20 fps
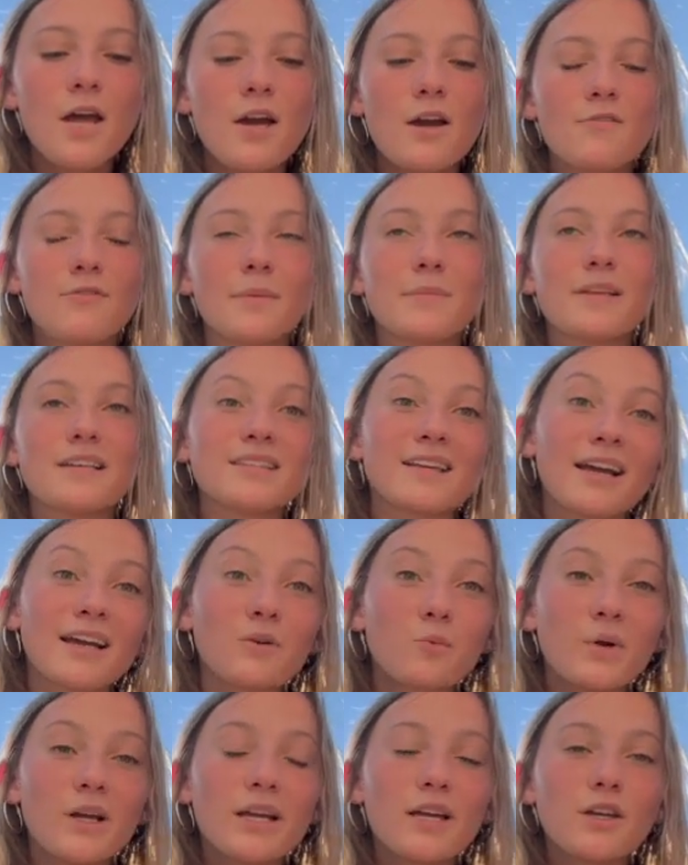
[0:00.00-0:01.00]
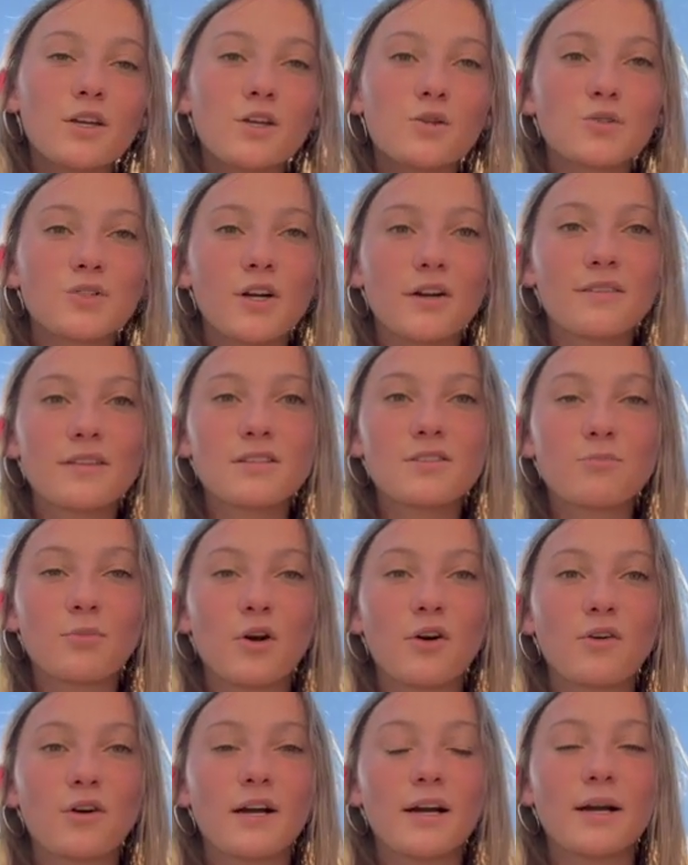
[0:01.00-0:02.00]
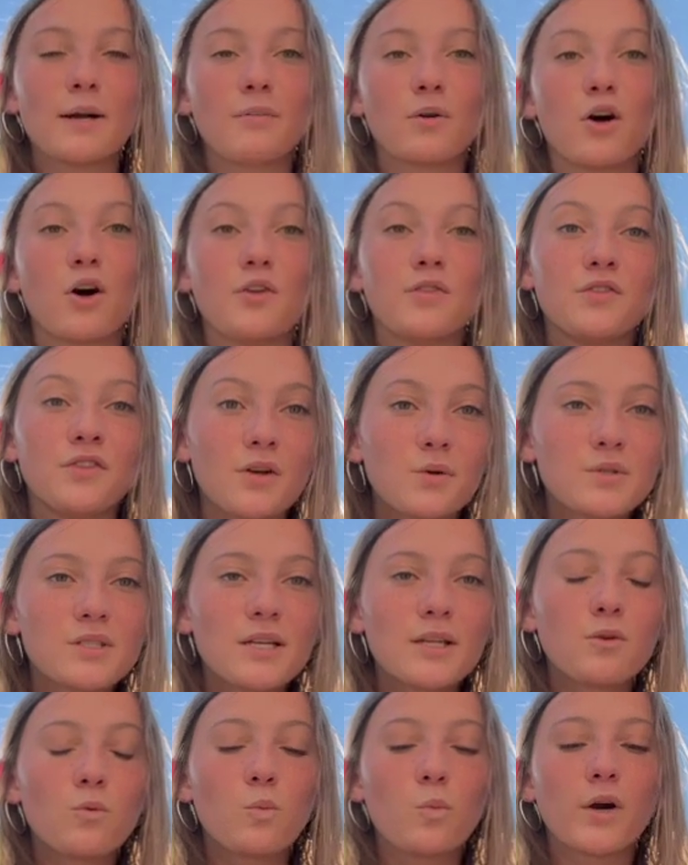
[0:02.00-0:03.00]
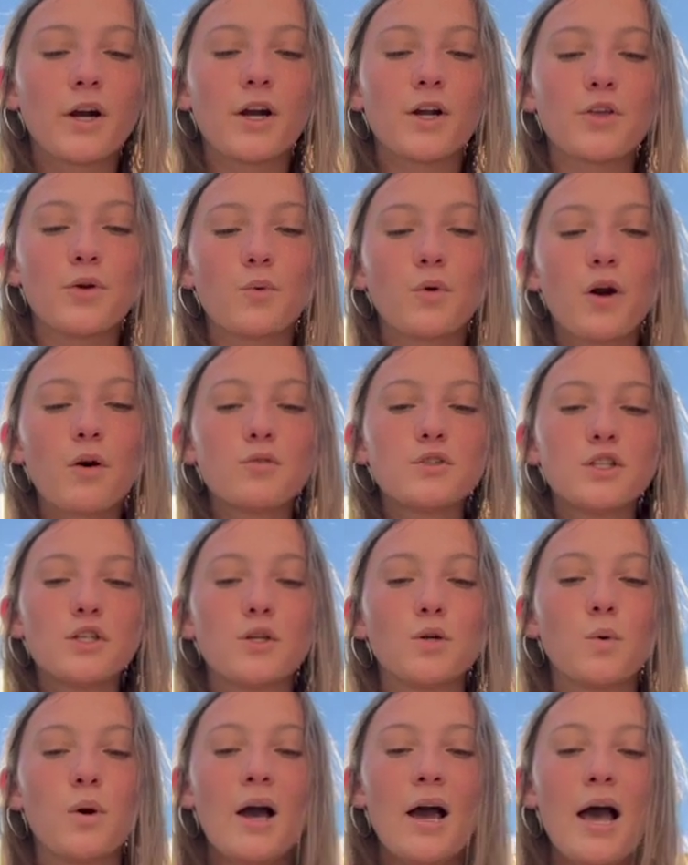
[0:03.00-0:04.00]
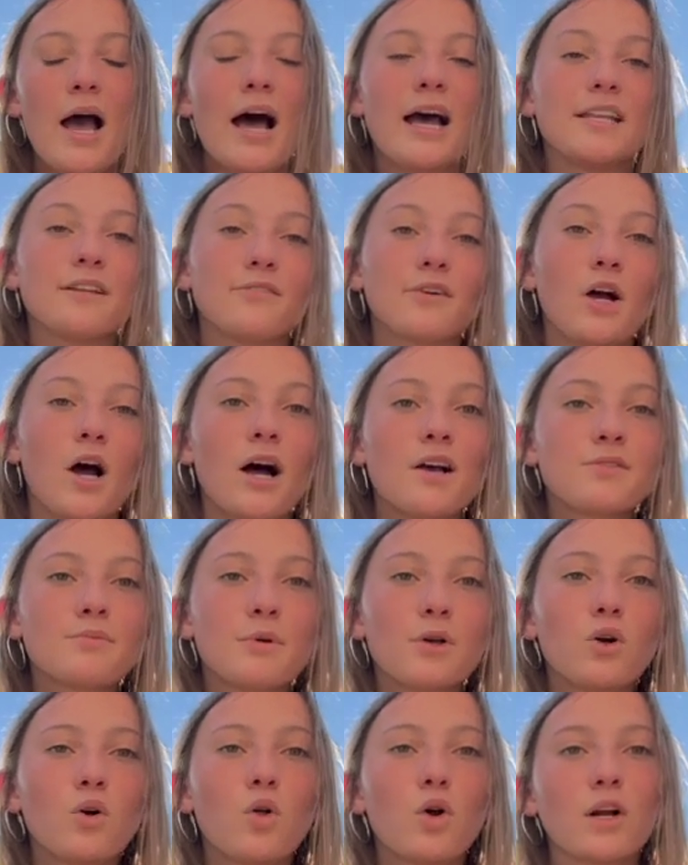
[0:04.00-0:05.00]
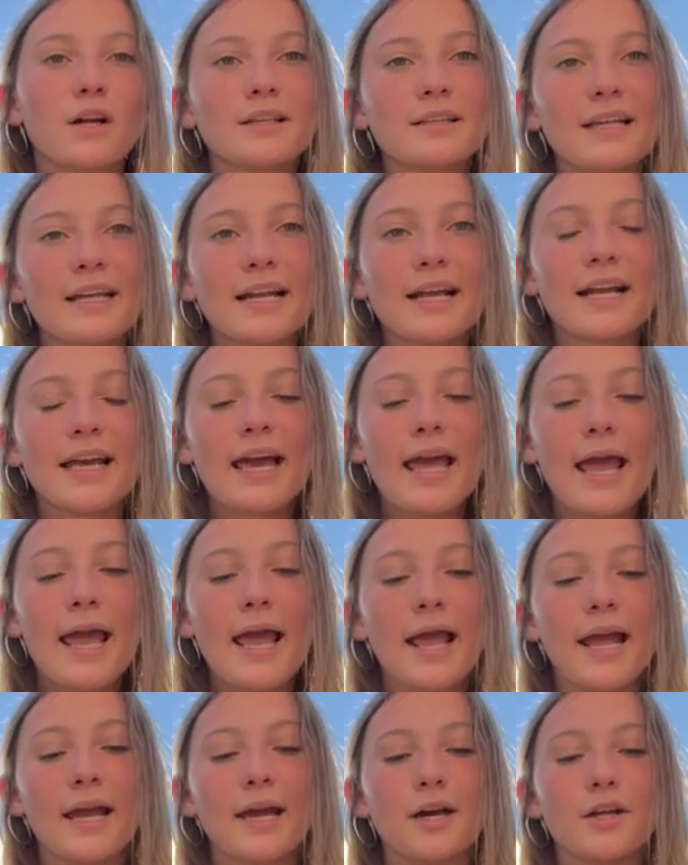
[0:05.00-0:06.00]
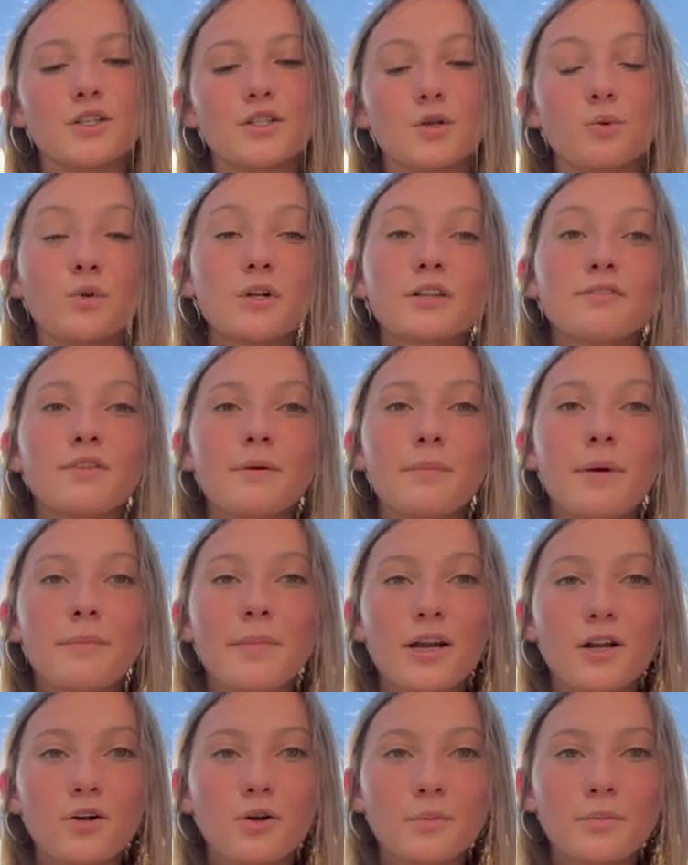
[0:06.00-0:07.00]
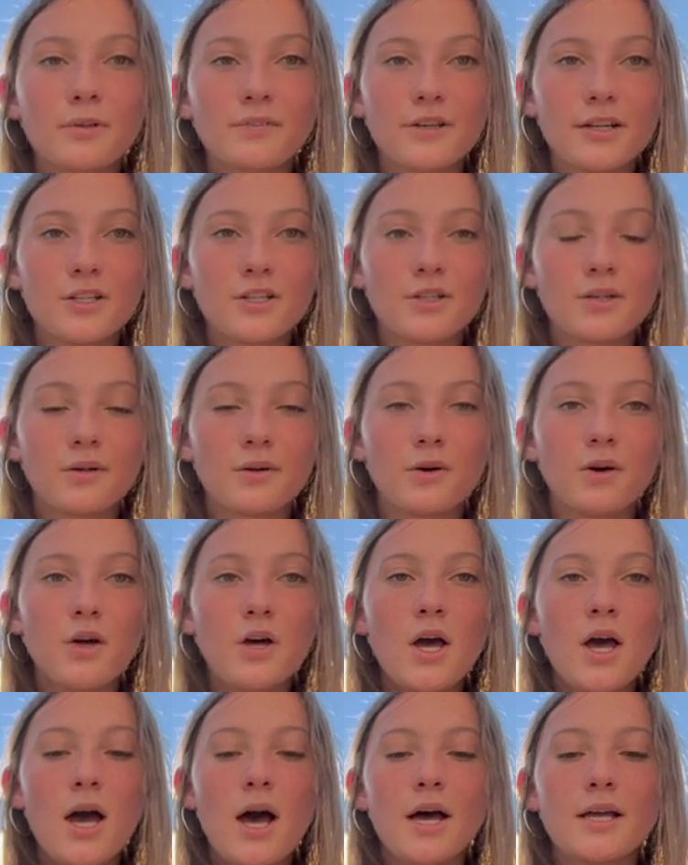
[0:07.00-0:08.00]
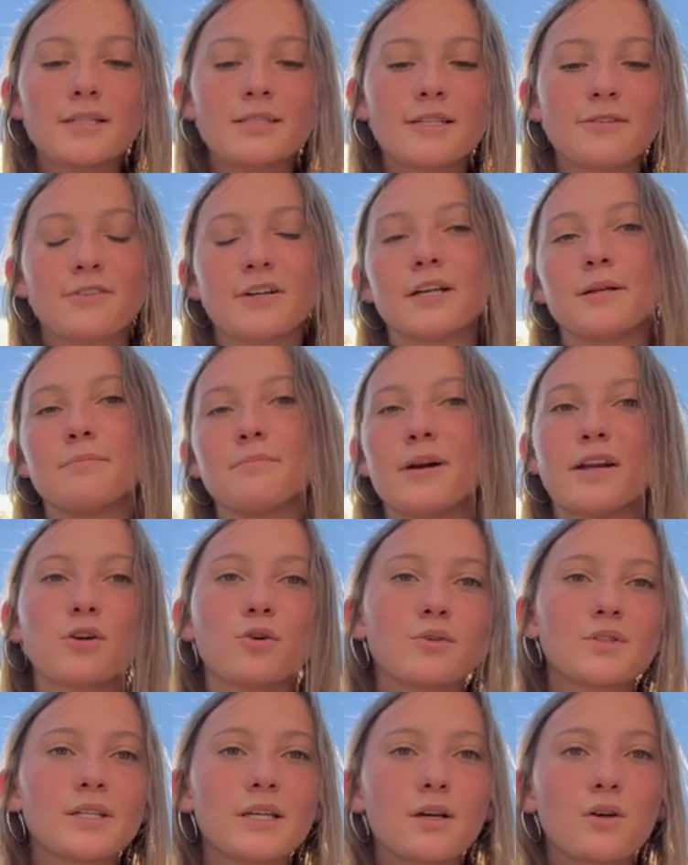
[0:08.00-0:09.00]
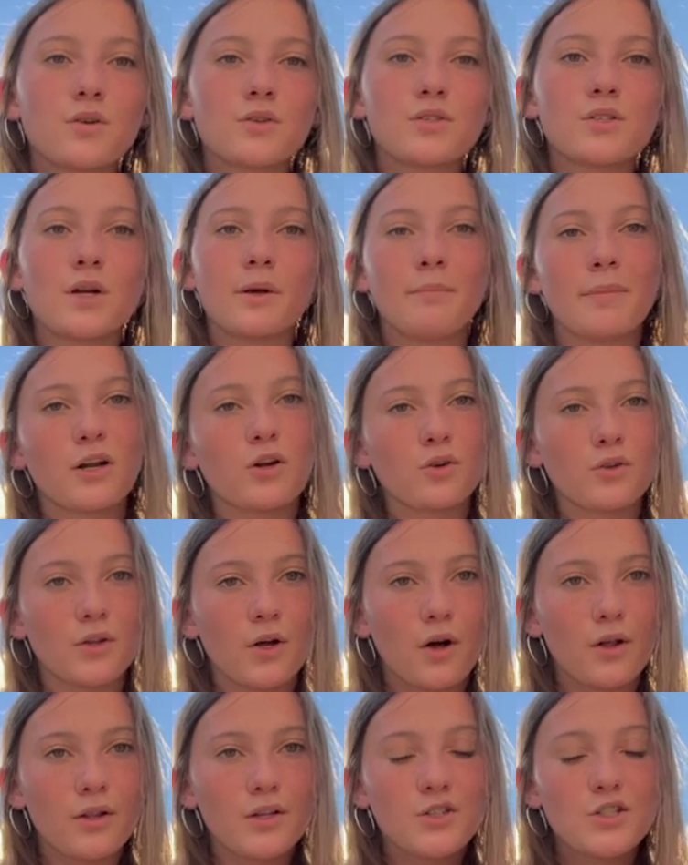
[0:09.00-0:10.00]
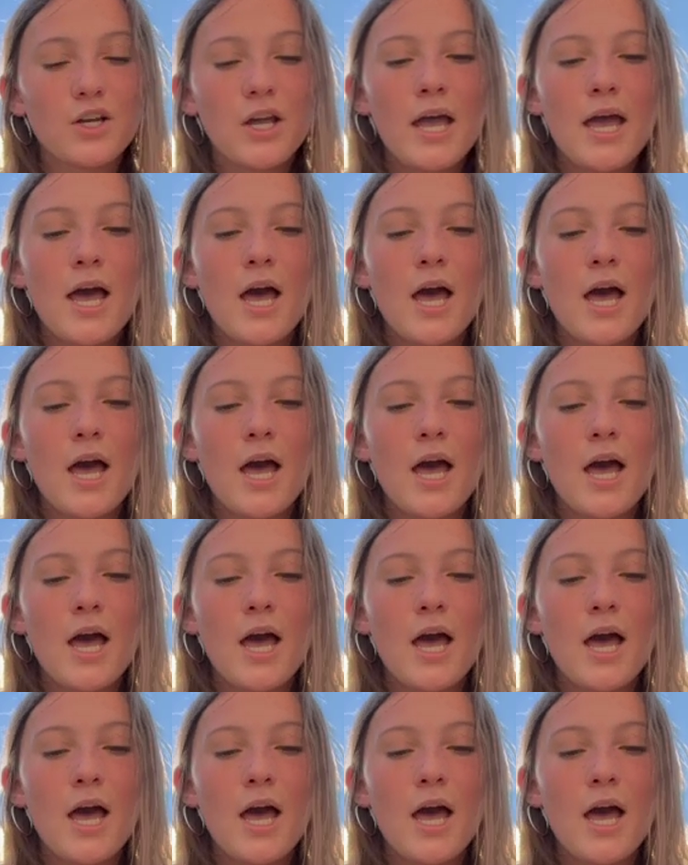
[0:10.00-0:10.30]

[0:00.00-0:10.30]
From the second week, you start this program called Docent, where you go to a different hospital or clinic and you learn from a medical professional different medical skills or medical knowledge,